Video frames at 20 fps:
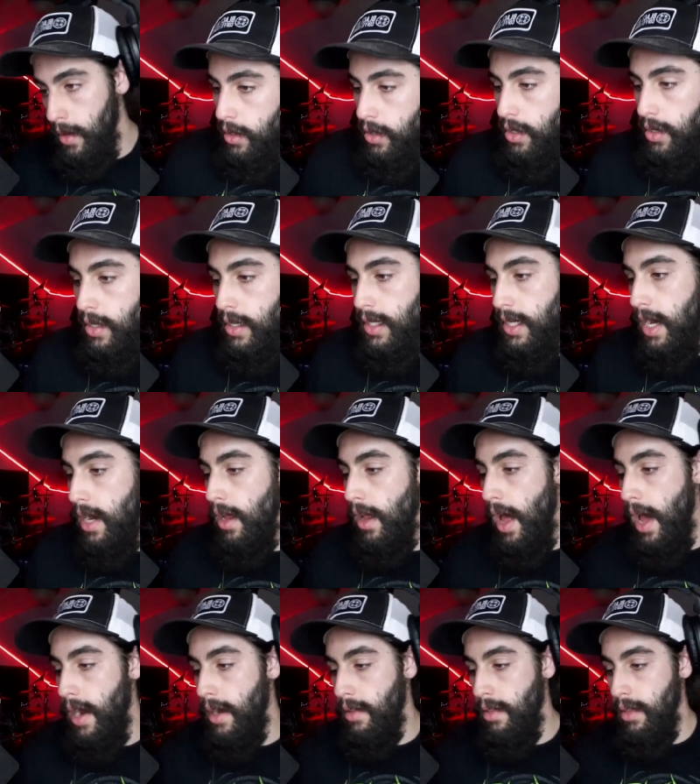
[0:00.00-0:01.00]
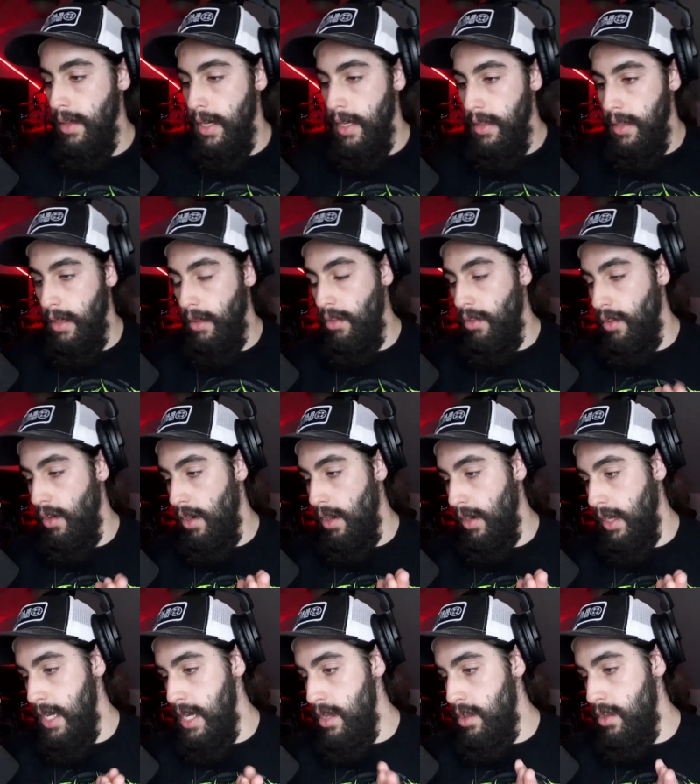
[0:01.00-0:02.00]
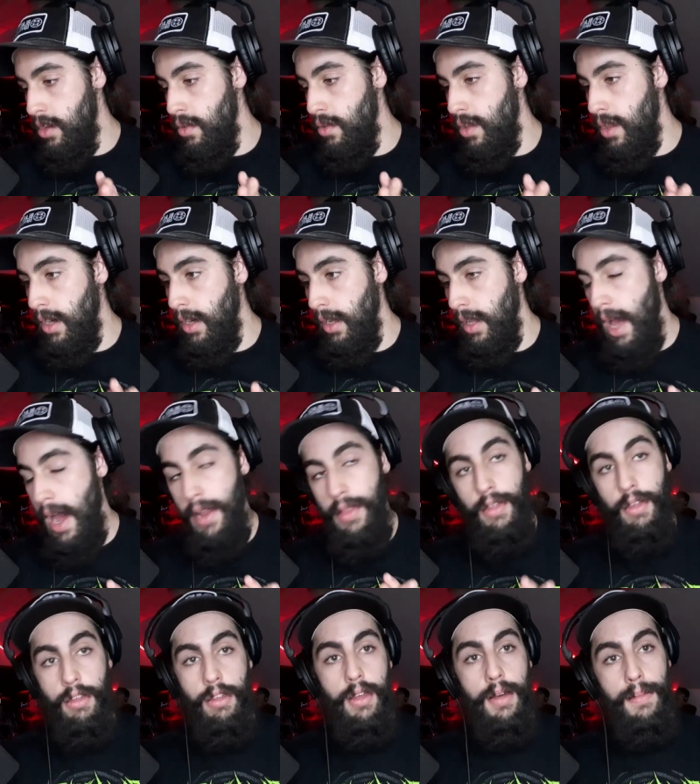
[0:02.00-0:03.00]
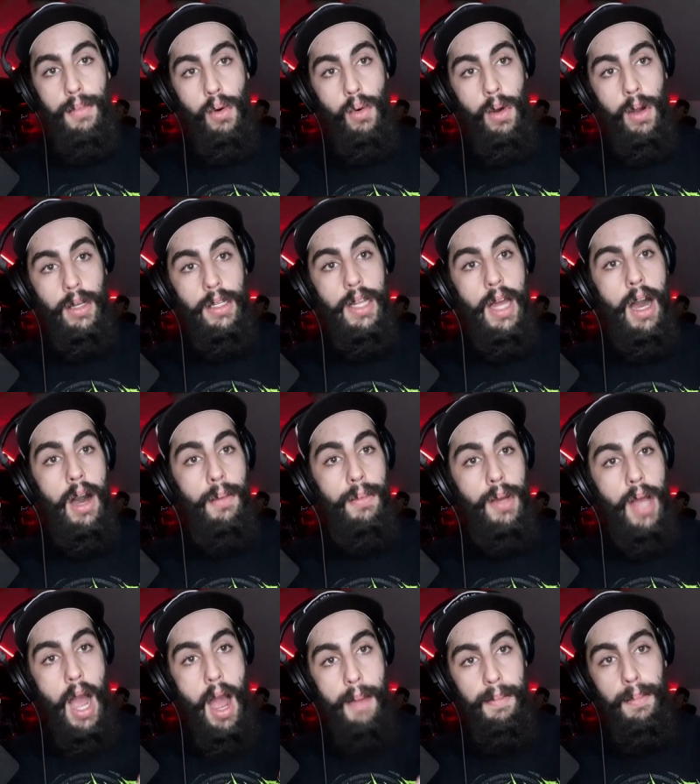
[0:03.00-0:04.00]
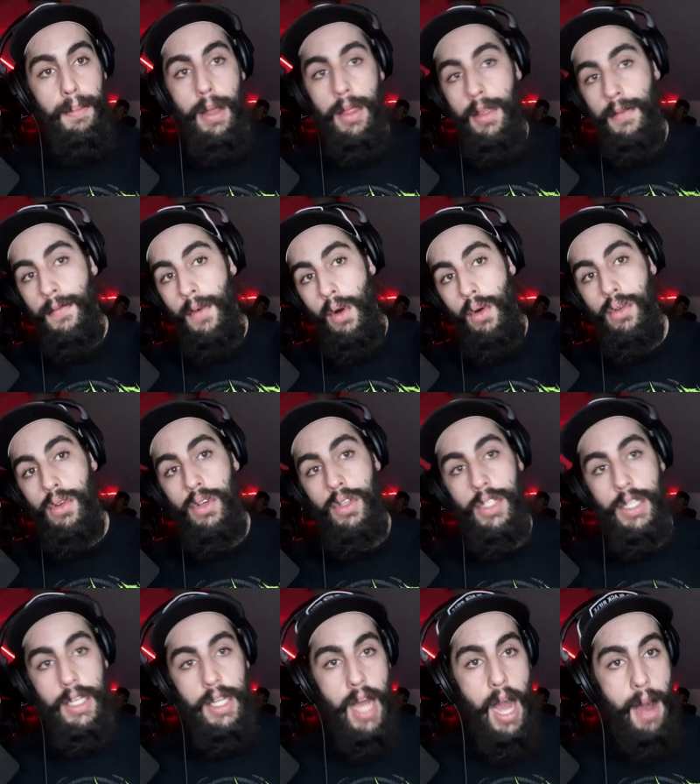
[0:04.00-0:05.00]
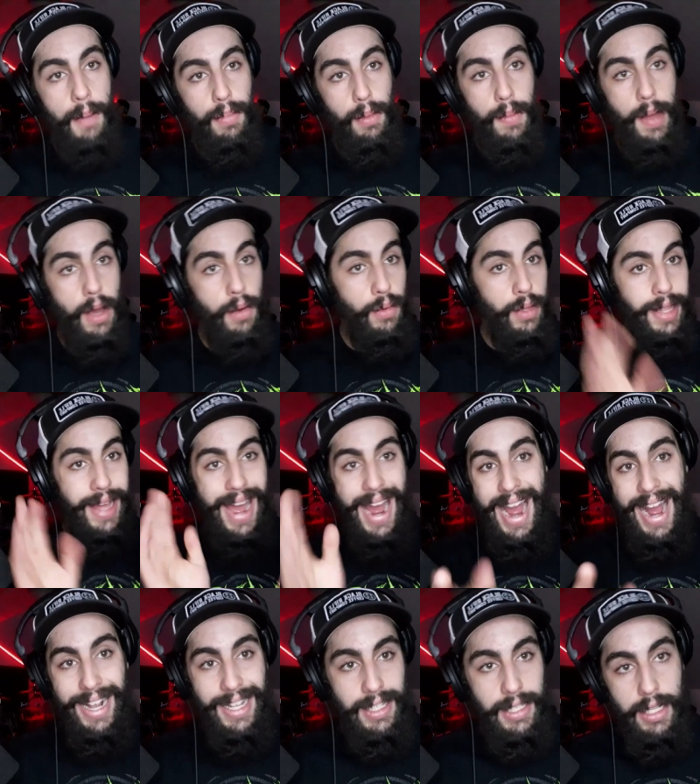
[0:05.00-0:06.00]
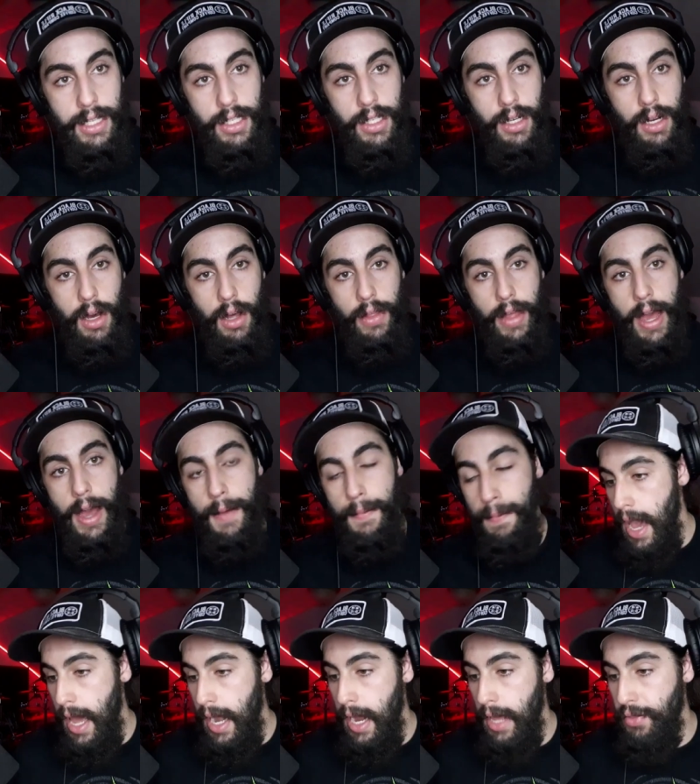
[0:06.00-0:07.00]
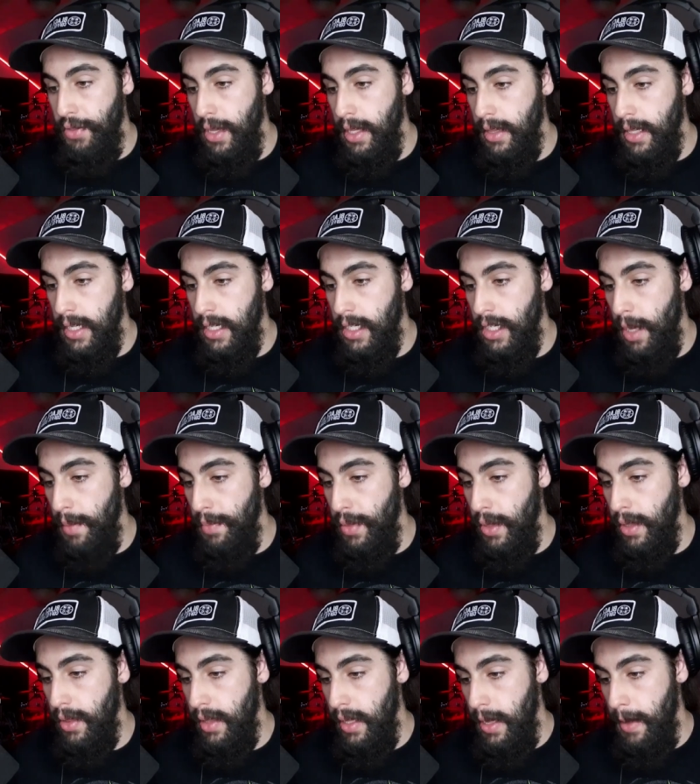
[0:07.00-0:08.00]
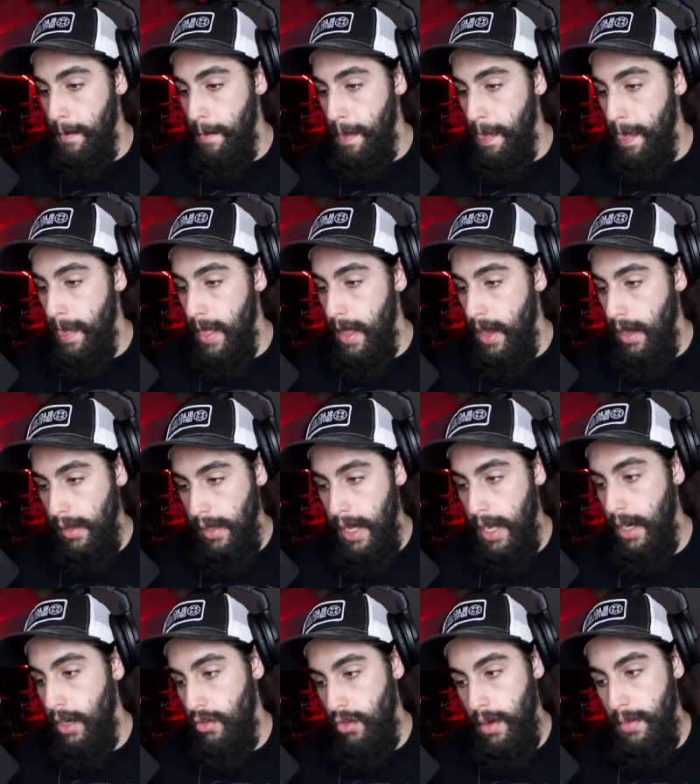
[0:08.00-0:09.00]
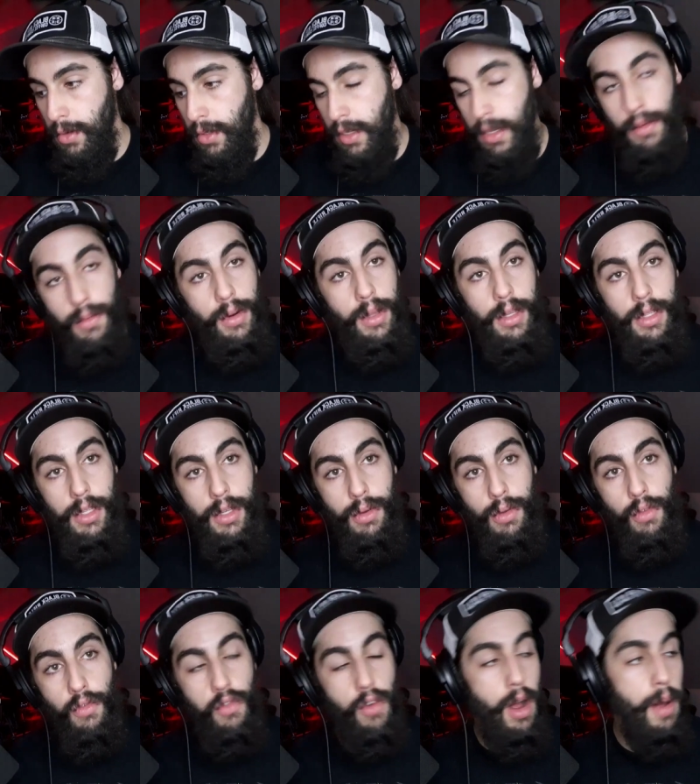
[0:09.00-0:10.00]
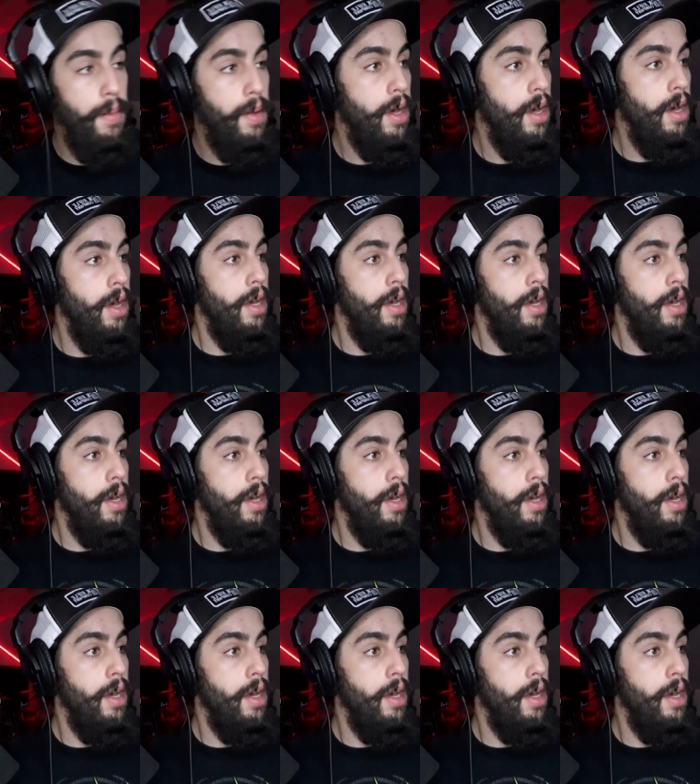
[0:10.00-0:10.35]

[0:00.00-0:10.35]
You can tell, honestly, in this song, he's using a lot of the cymbal work to help complement the vocals and complement with the accents and all that. And I think that's something that a lot of drummers can really use from